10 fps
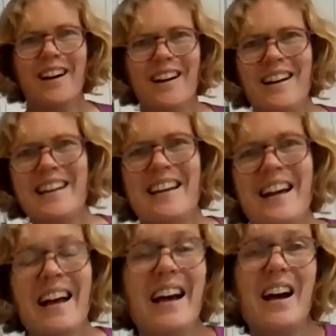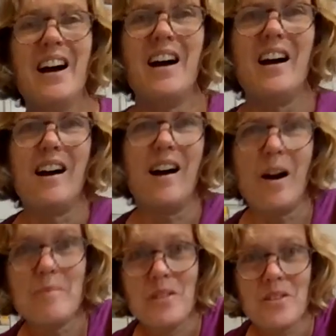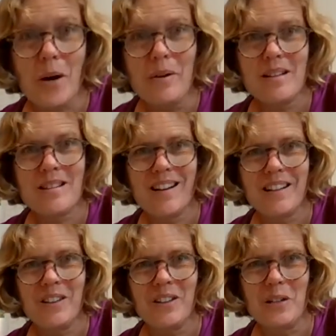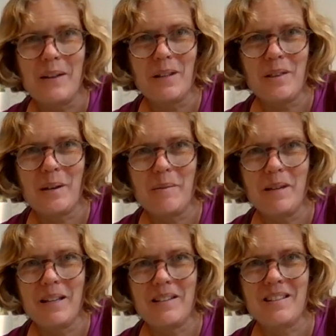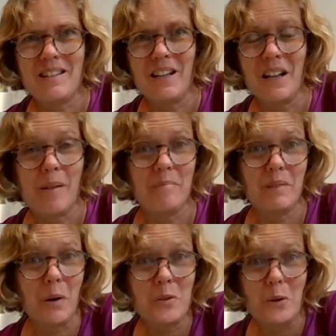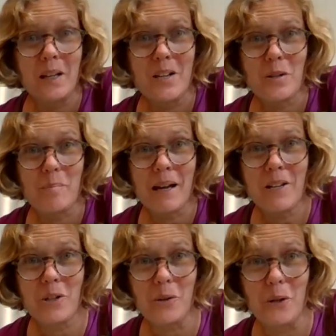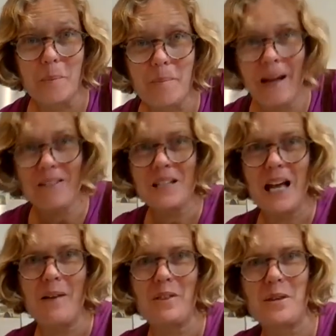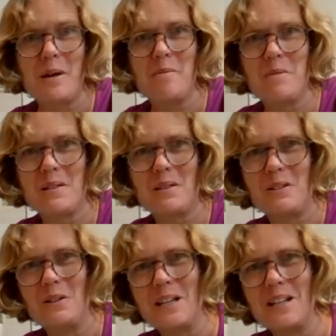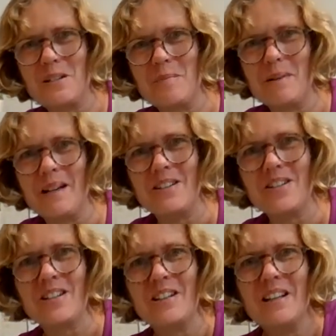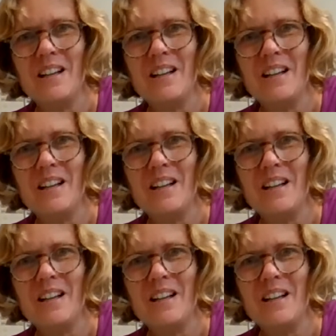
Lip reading: Hi, I'm so excited that you have a Thermomix on your kitchen bench, or you're about to have a Thermomix on your kitchen bench.